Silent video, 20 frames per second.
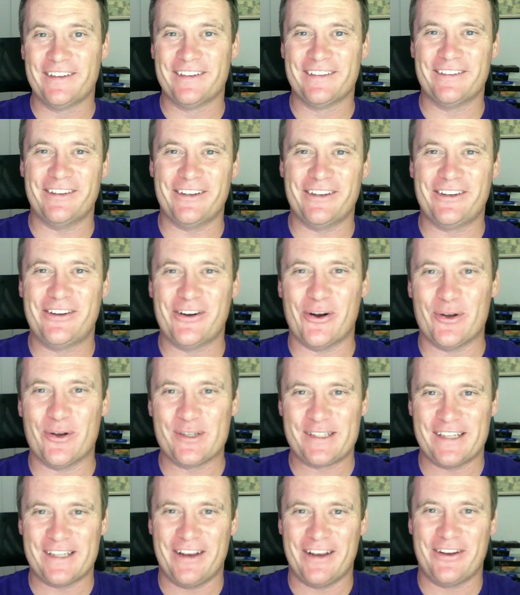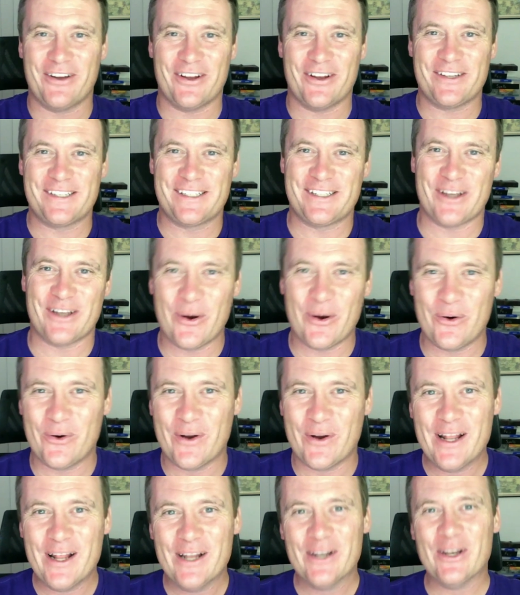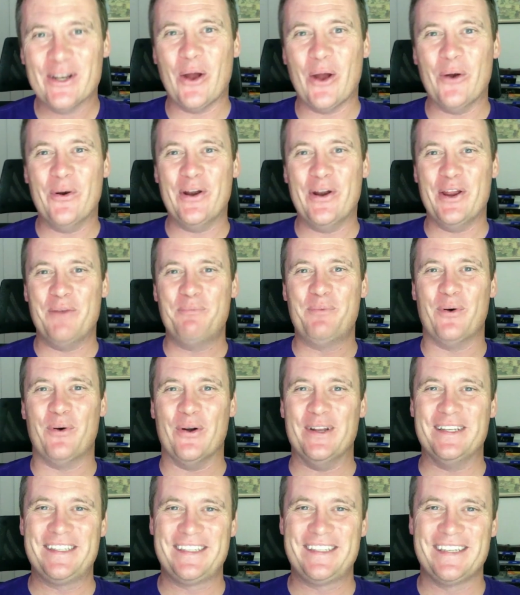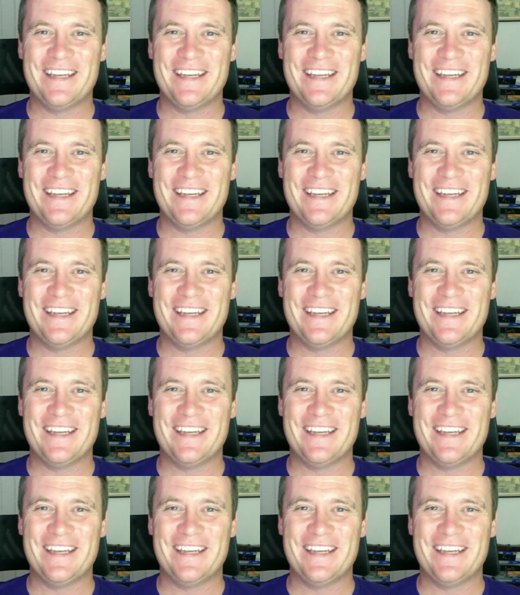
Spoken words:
Because they've got so low hit points.